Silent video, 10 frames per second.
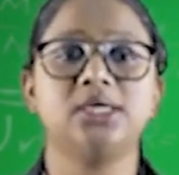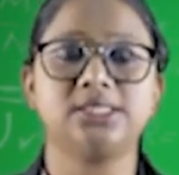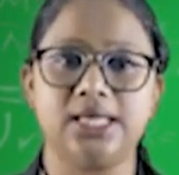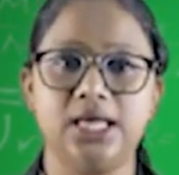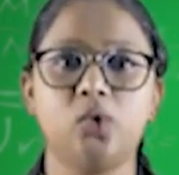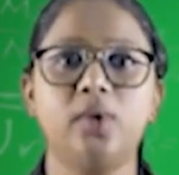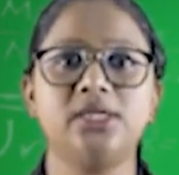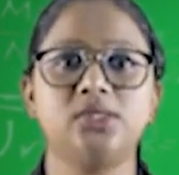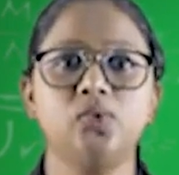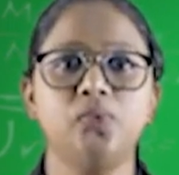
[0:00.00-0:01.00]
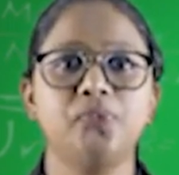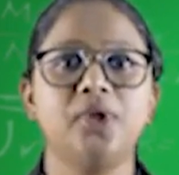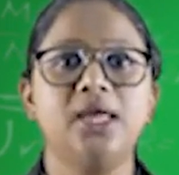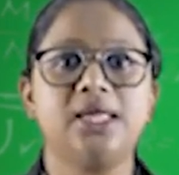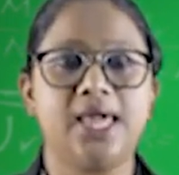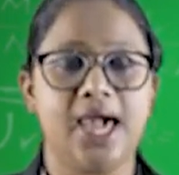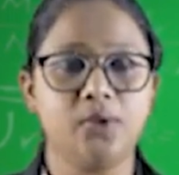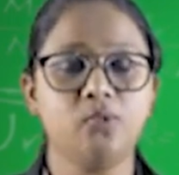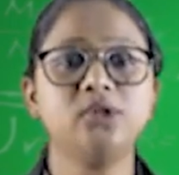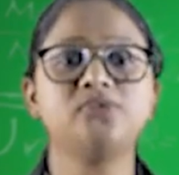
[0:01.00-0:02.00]
is equal to
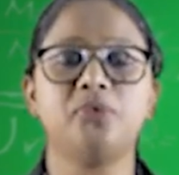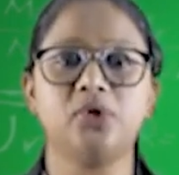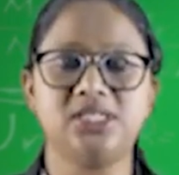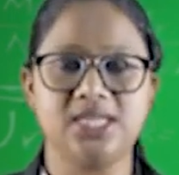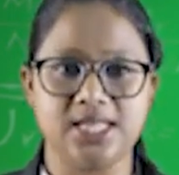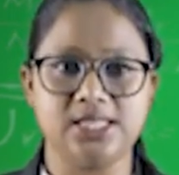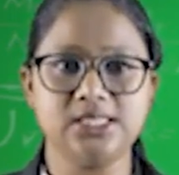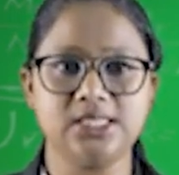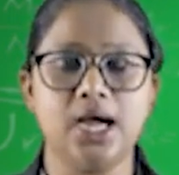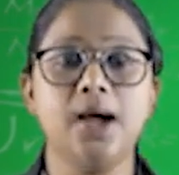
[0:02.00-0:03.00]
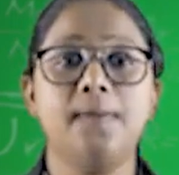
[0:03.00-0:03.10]
canvas for tent